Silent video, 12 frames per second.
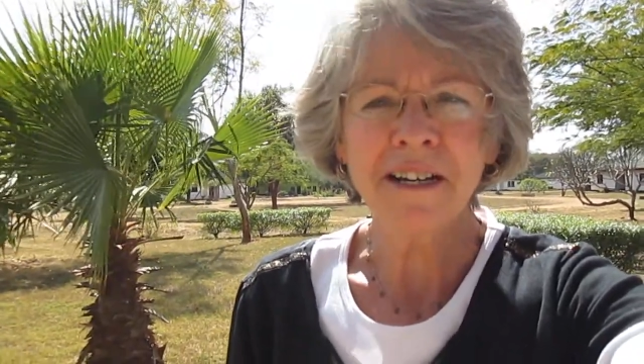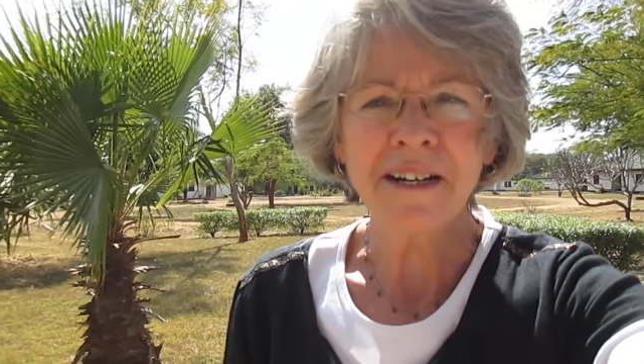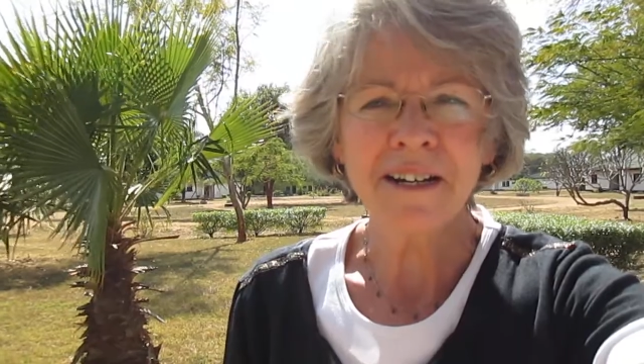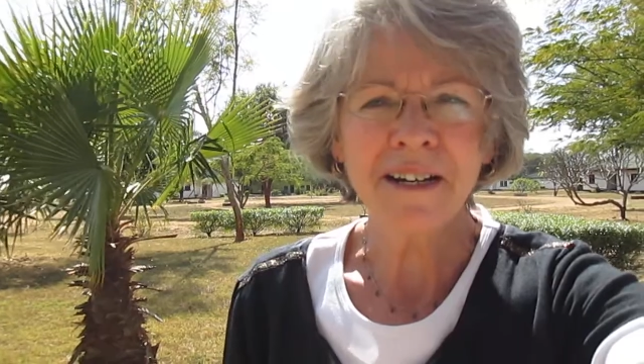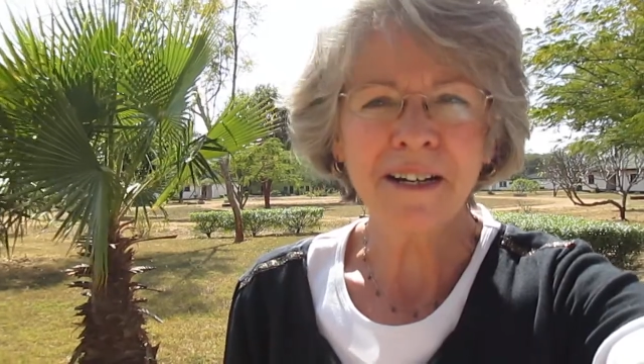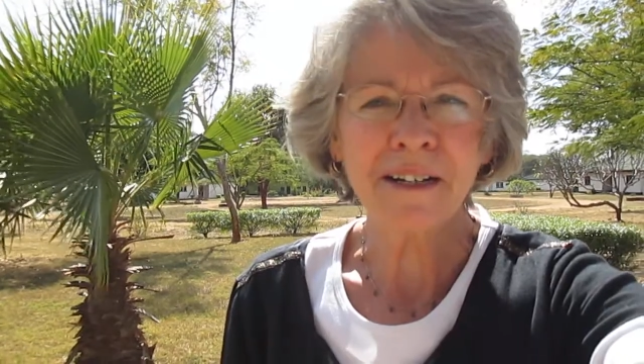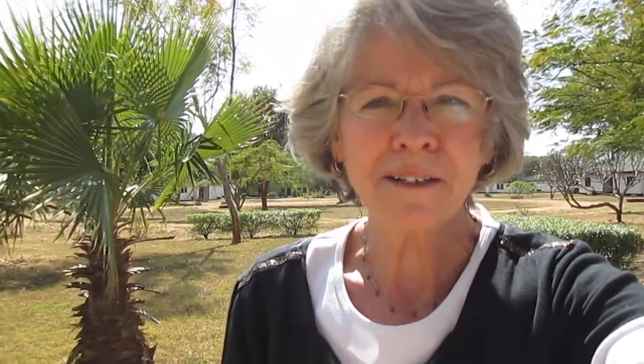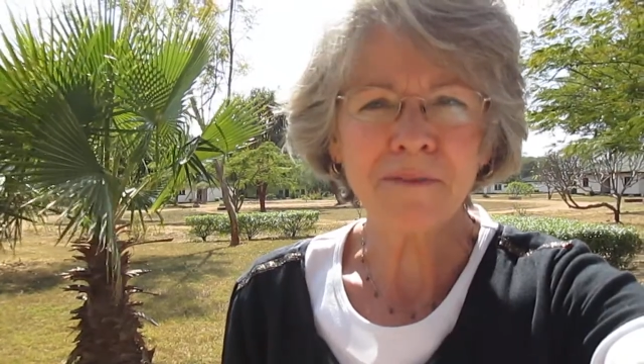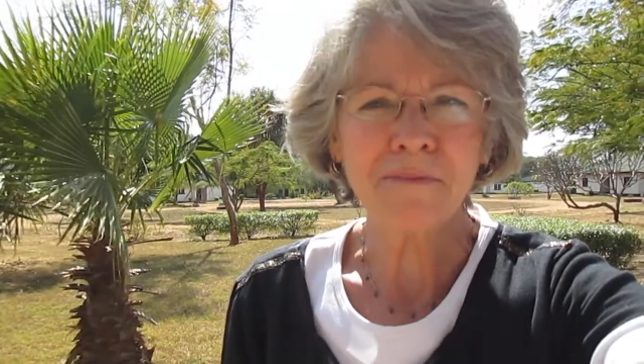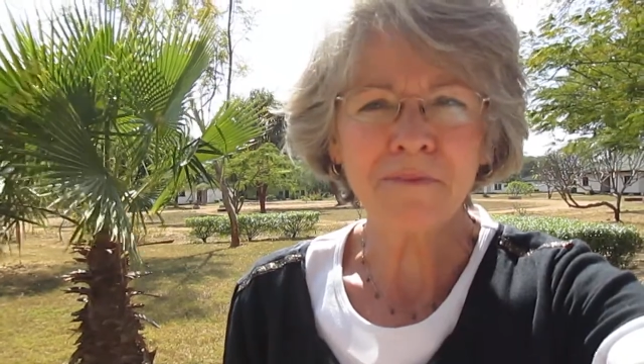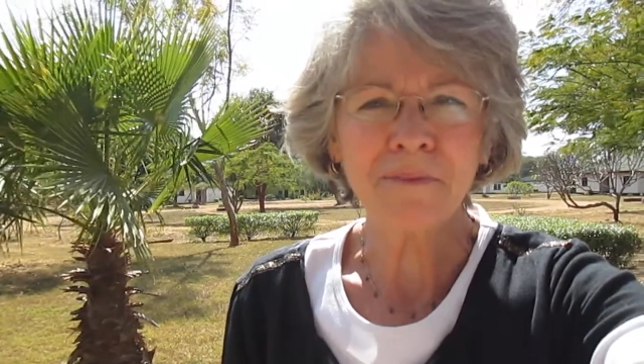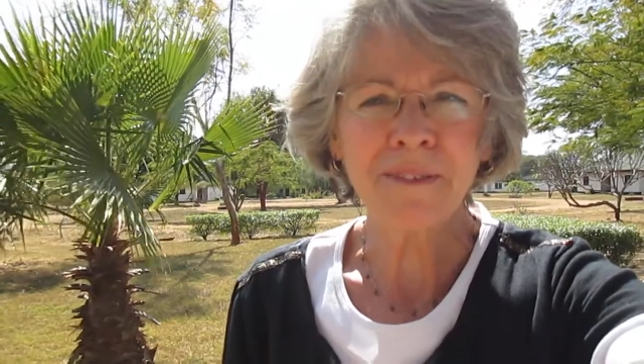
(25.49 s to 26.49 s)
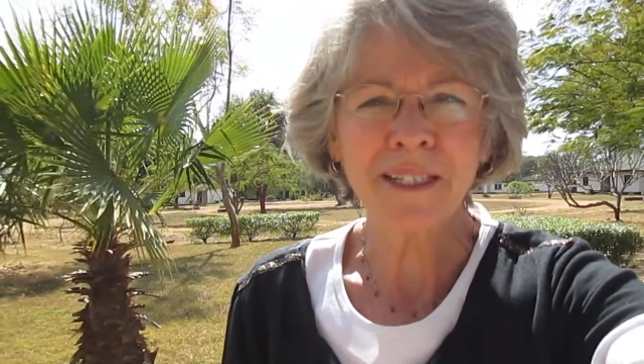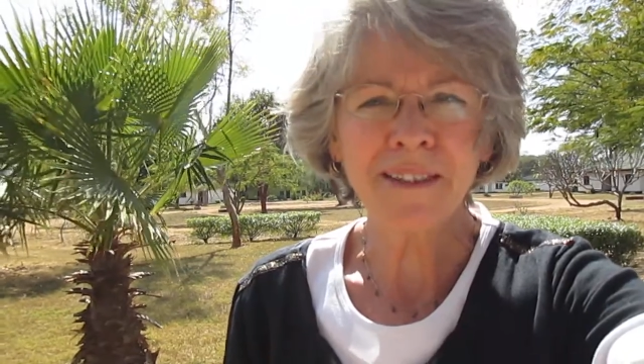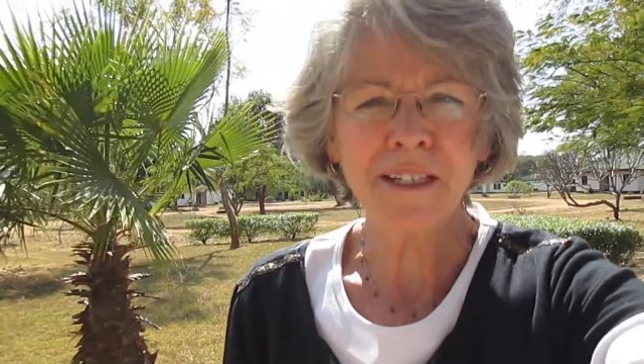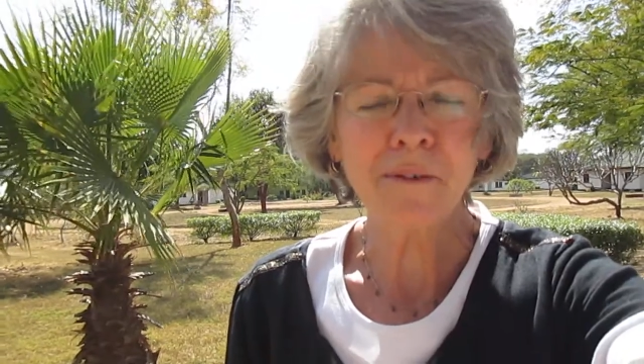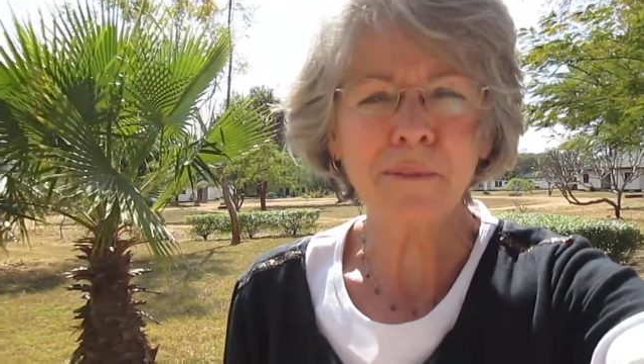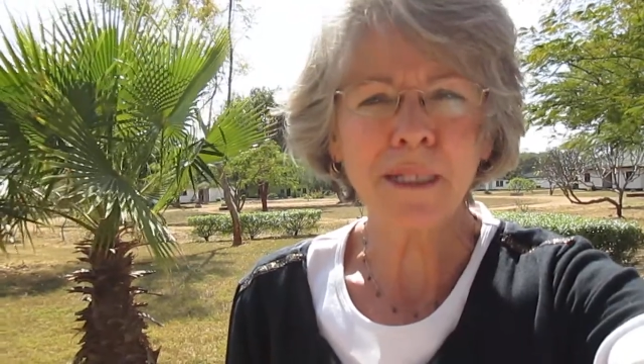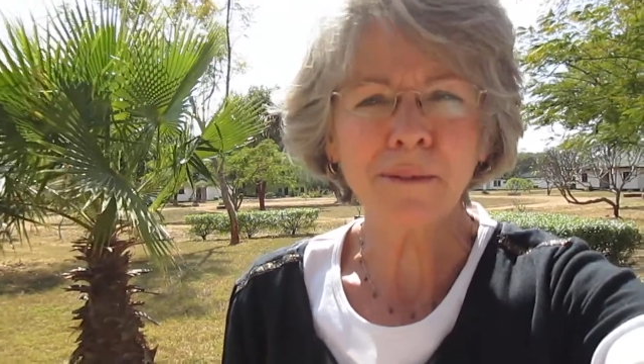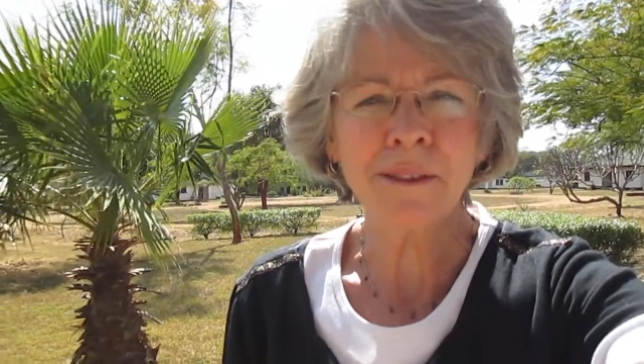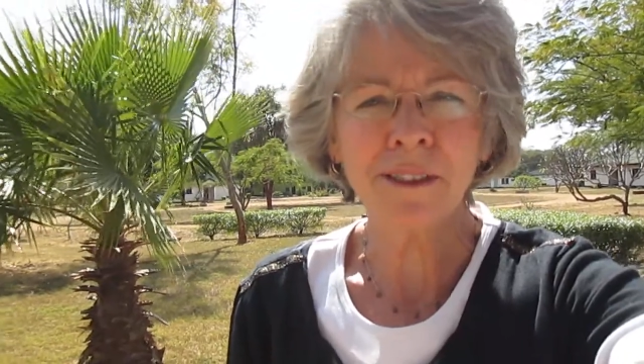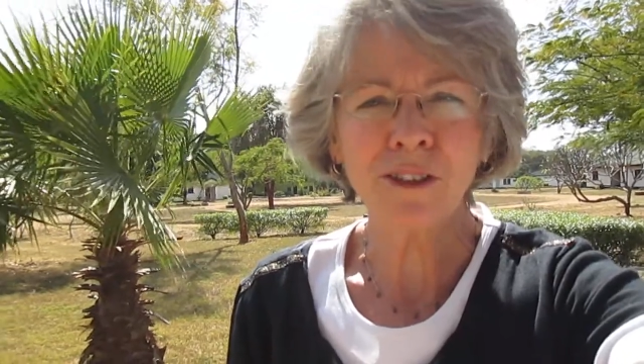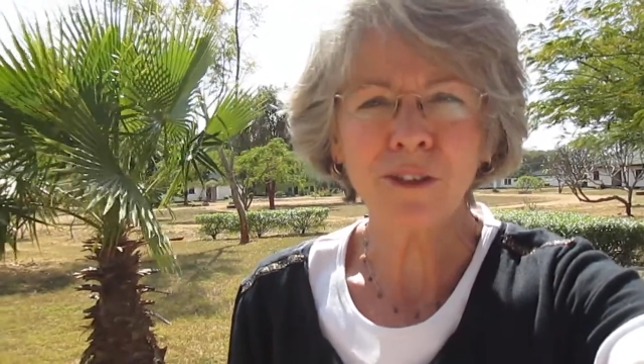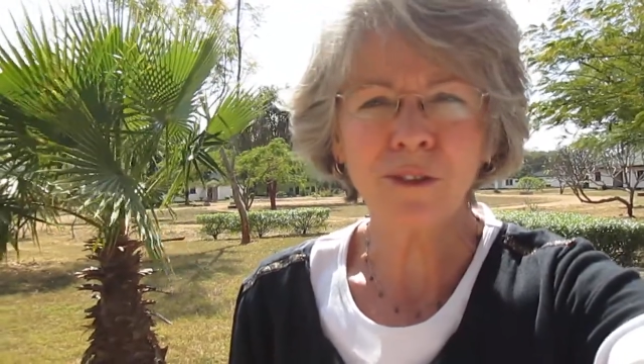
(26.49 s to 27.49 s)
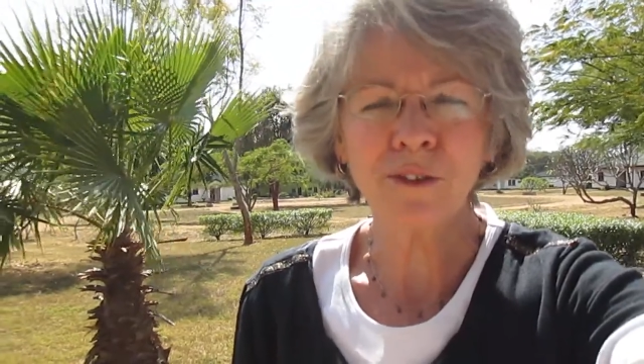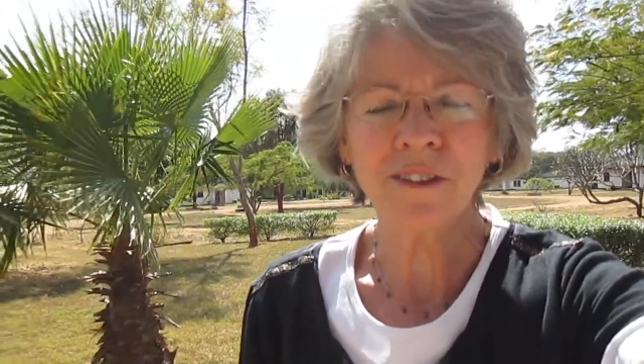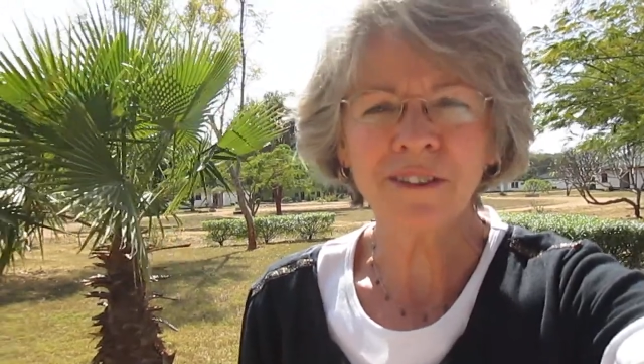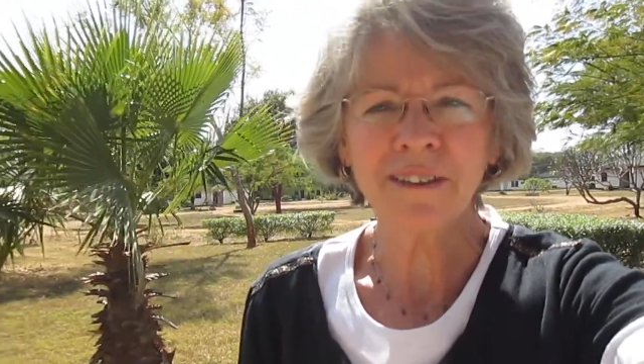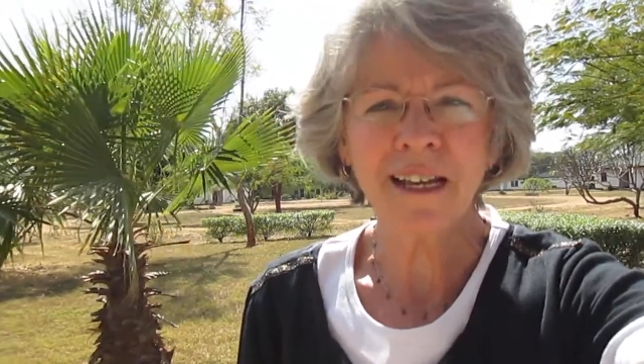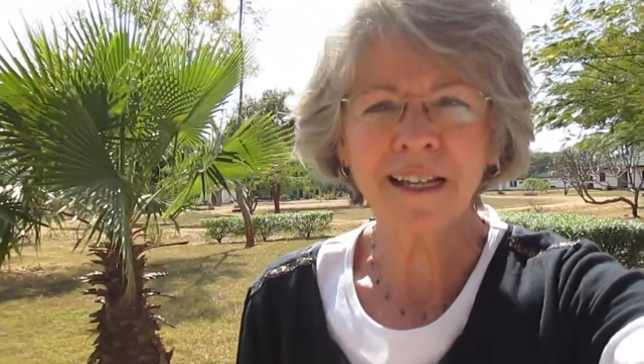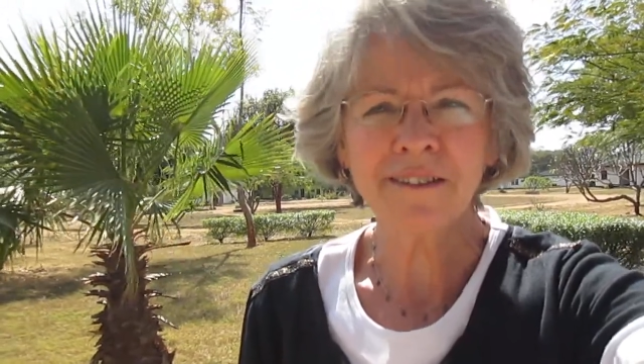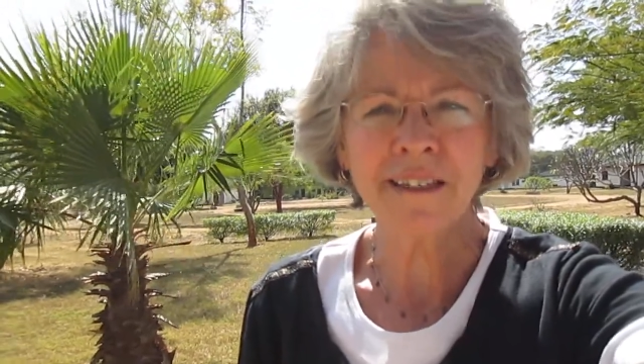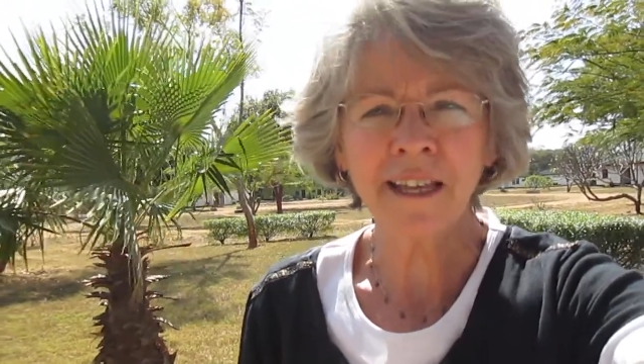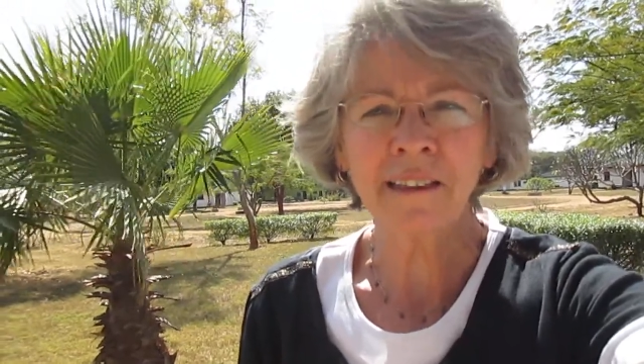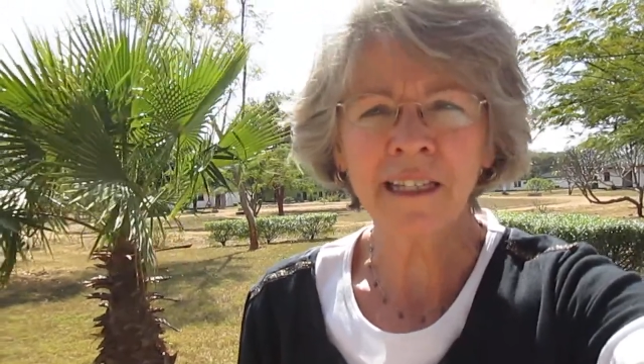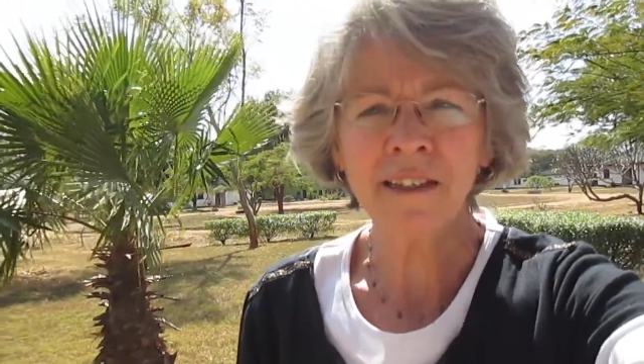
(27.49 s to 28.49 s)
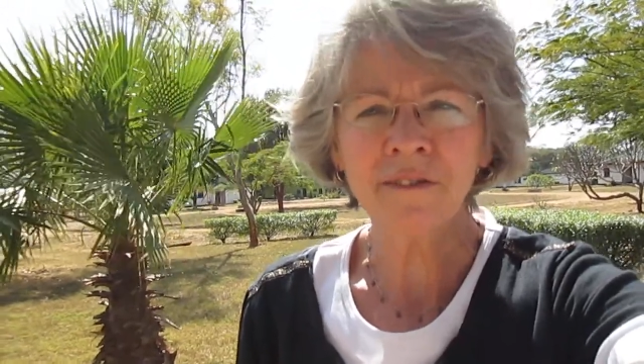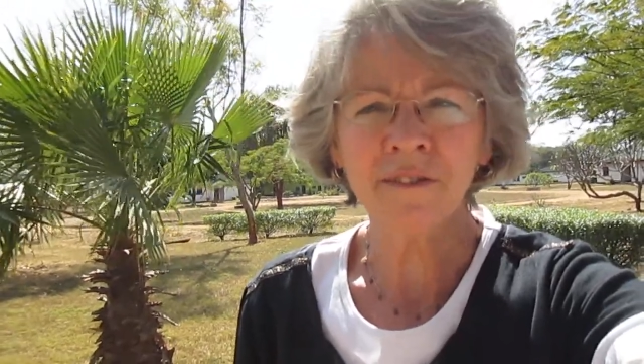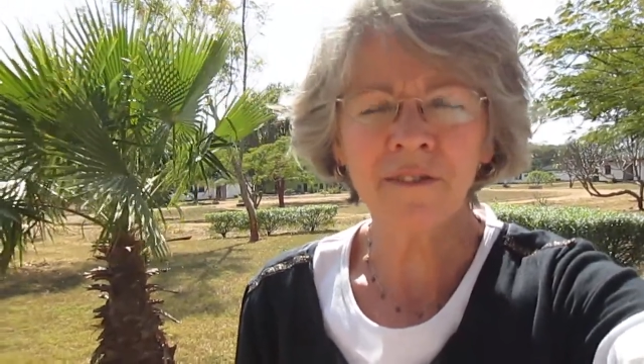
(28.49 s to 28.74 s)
that they'll be able to use as they leave.